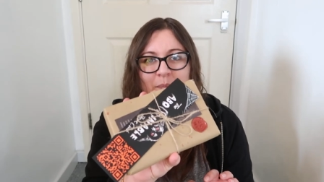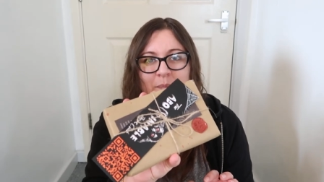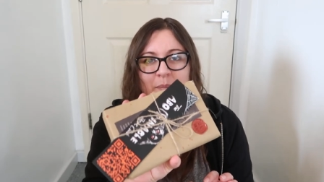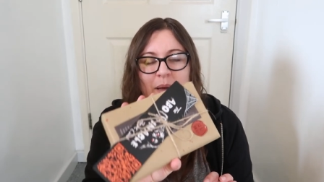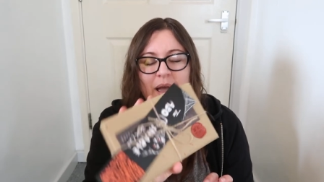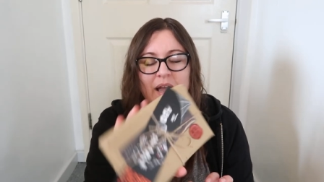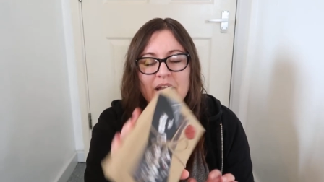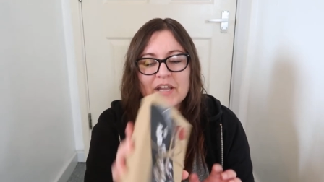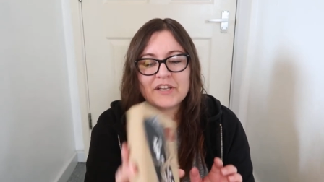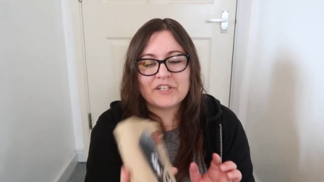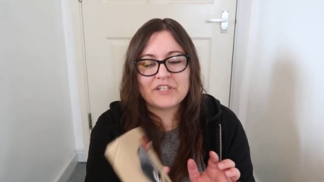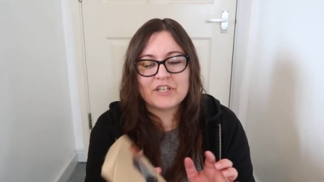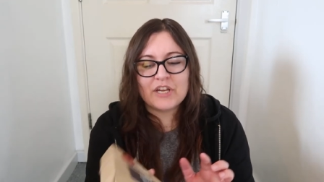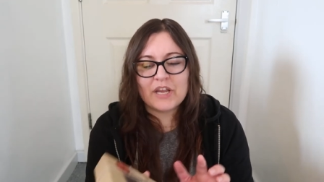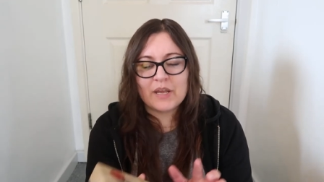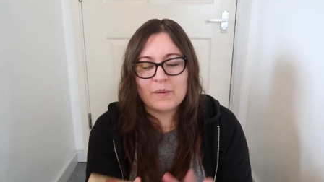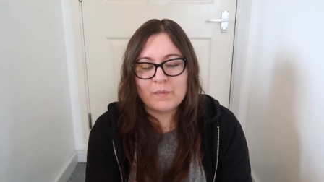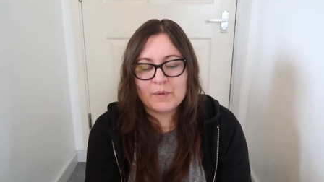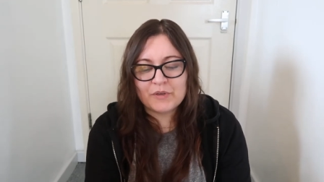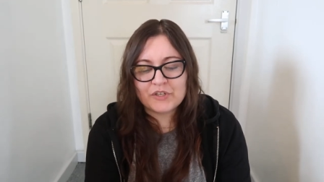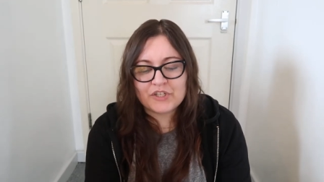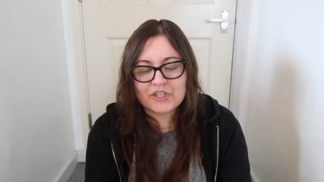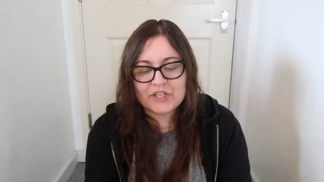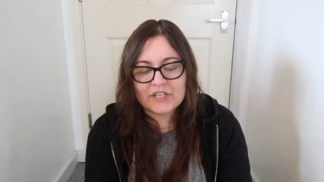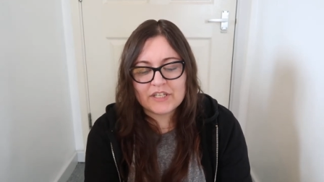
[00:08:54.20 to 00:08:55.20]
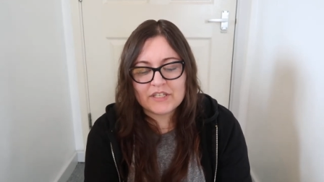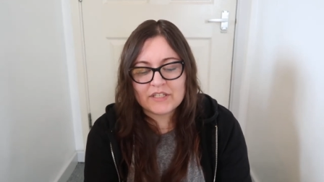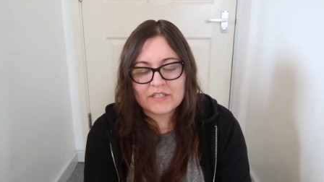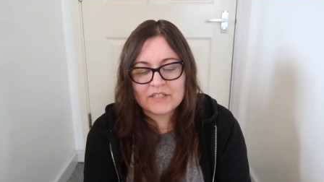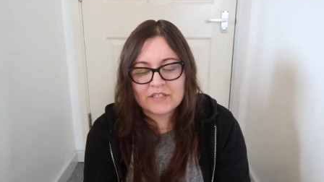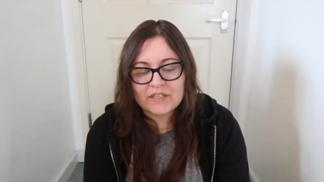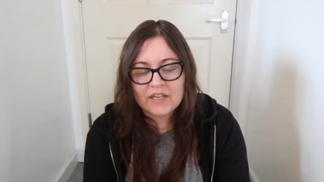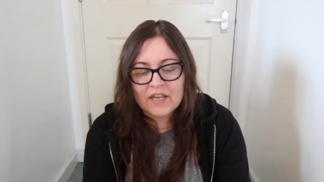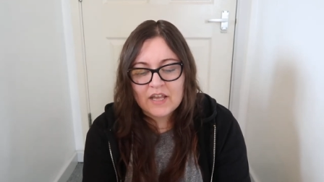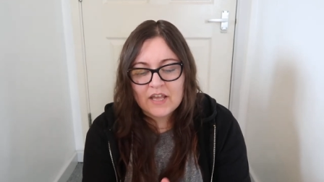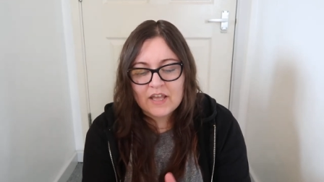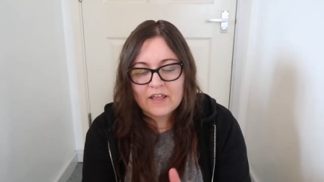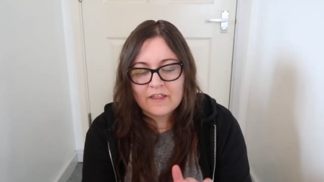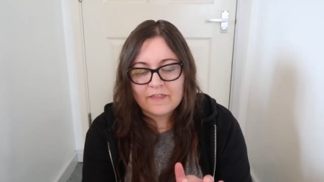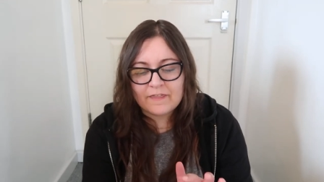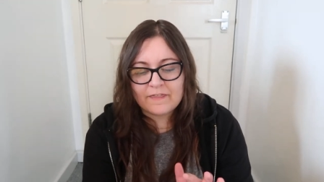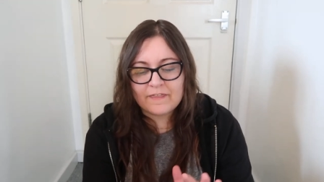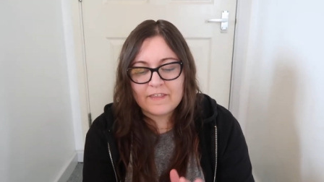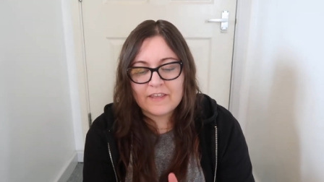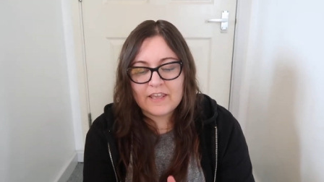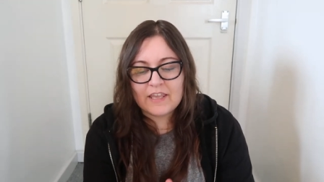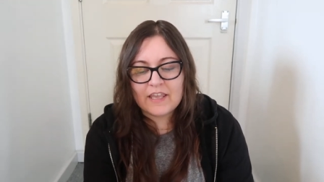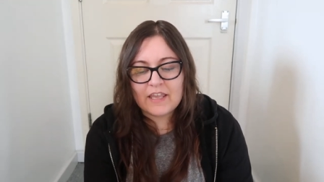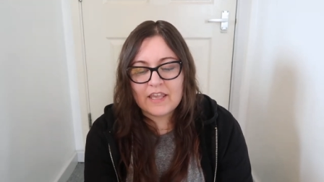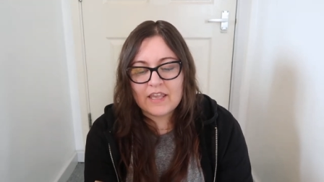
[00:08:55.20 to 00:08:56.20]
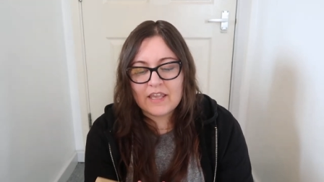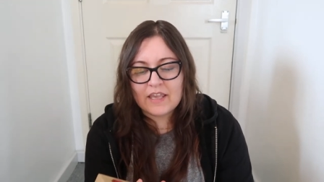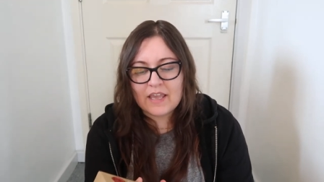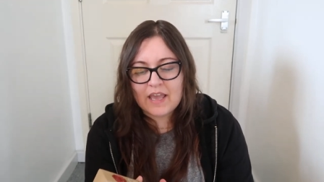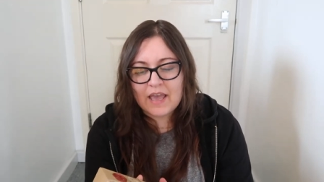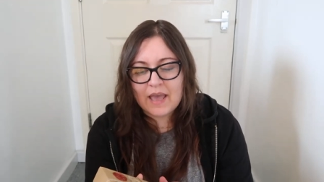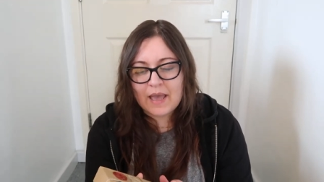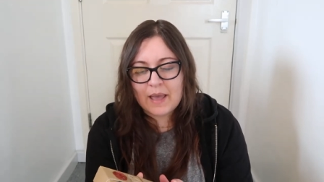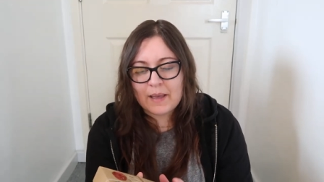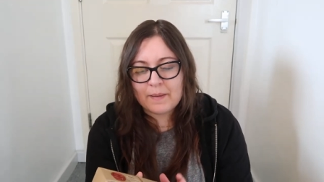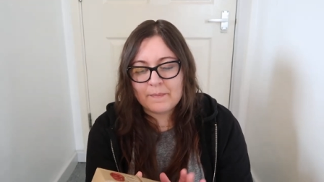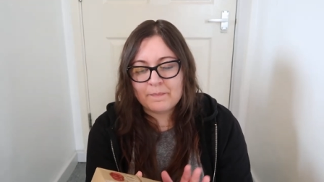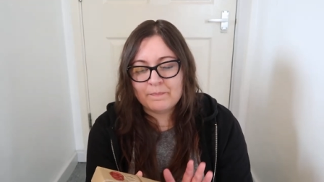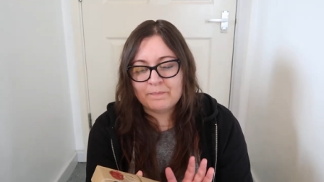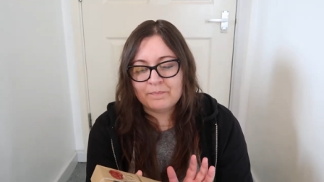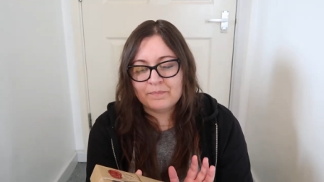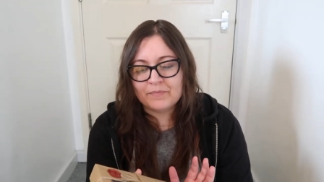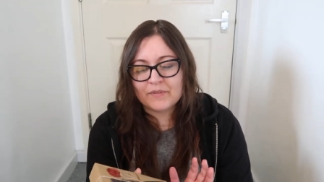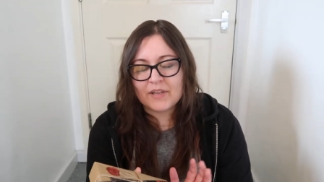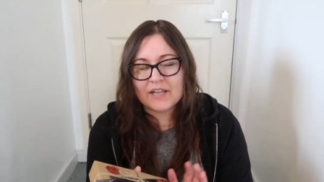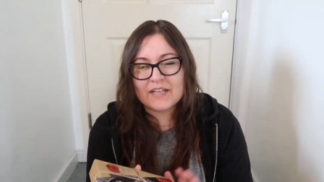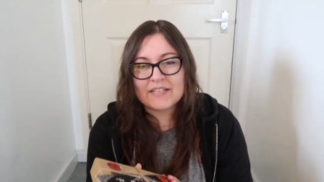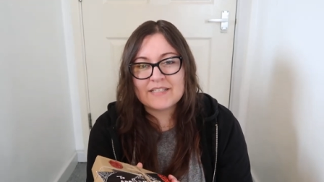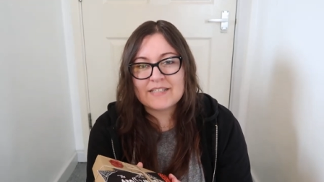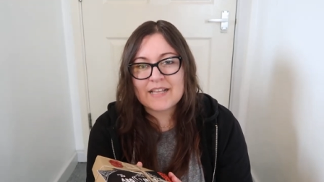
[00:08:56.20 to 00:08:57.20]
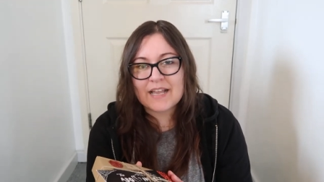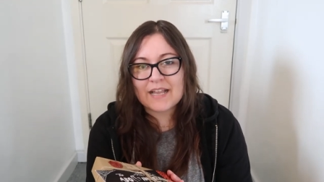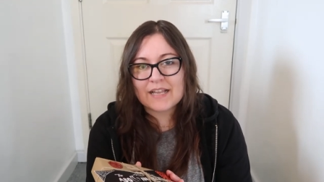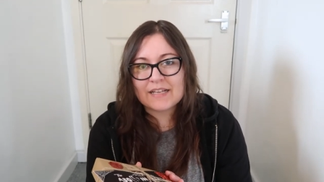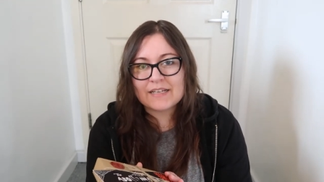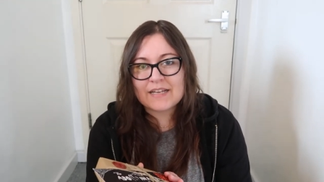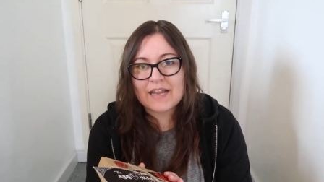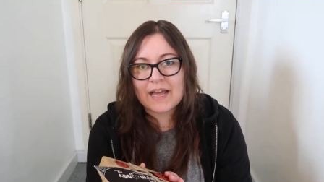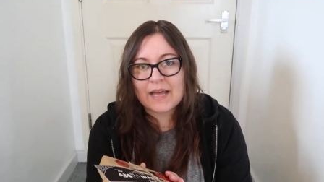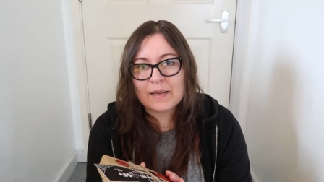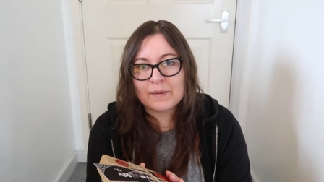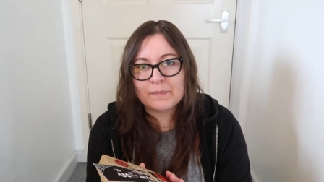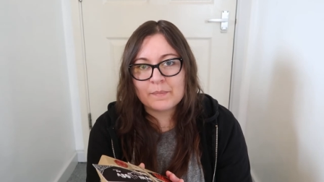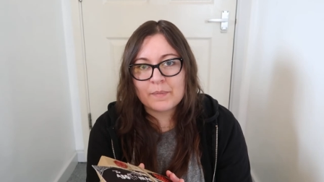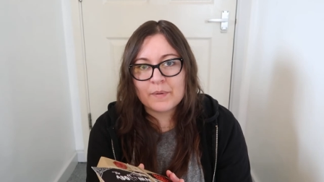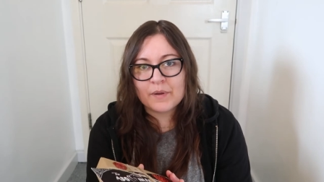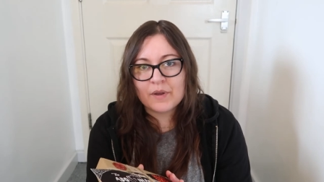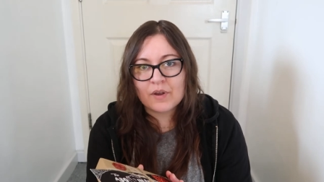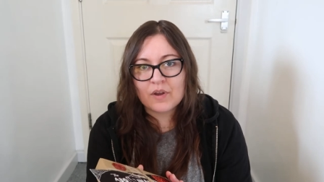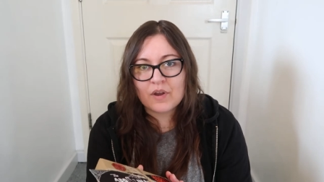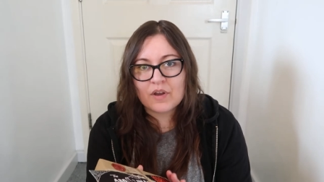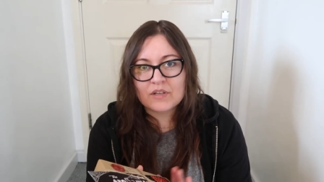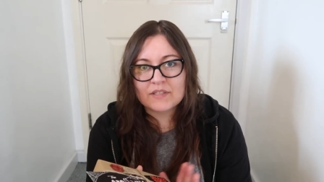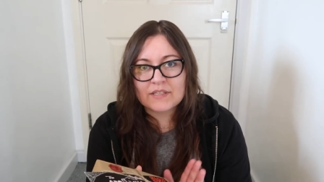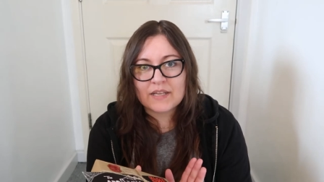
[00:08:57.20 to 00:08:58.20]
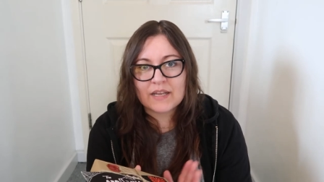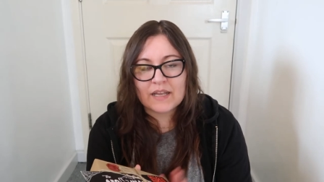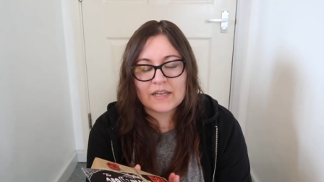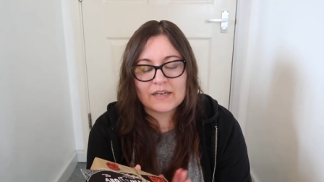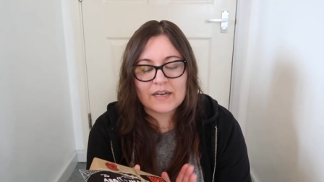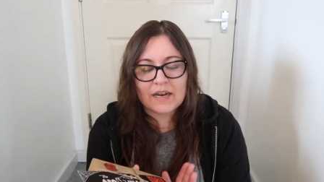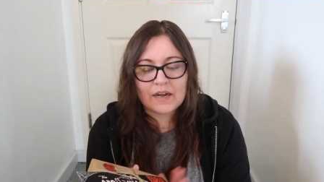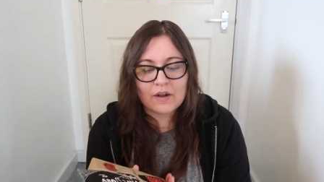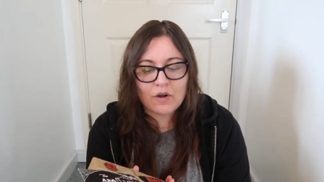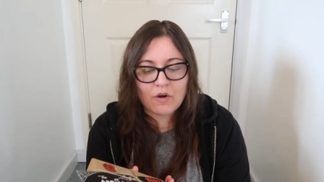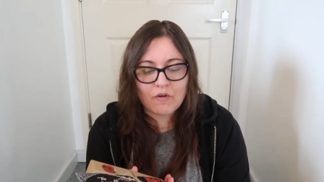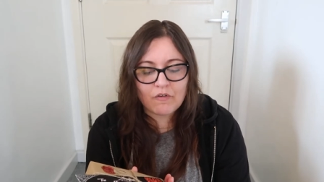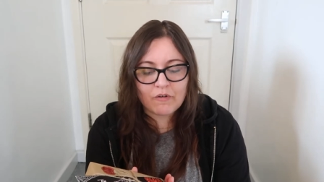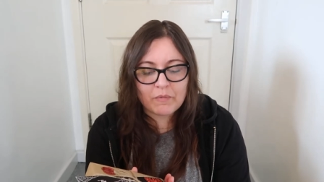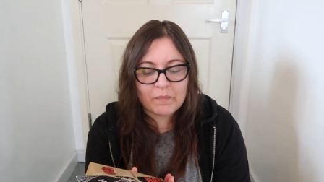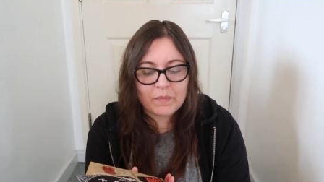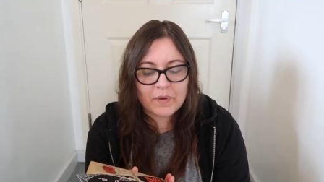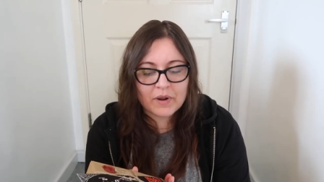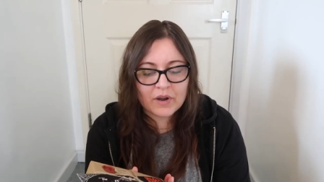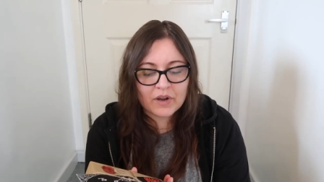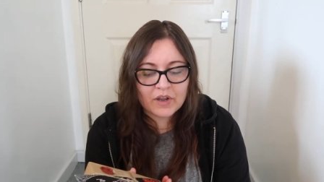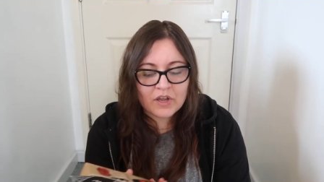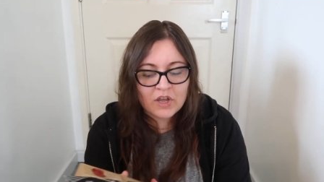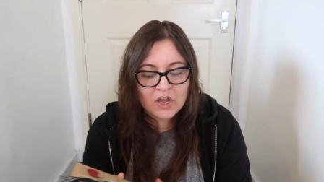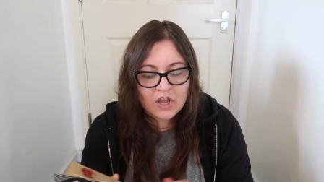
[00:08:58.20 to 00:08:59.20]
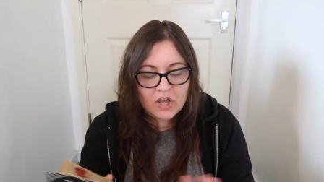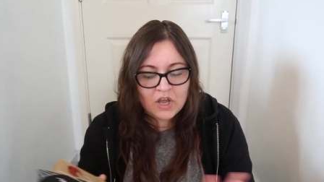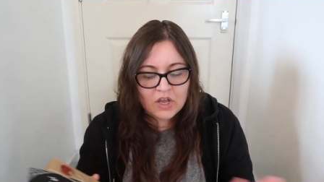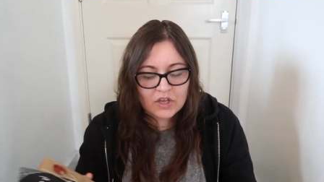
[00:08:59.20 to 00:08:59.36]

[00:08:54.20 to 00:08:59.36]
package here, which is the secondhand horror book.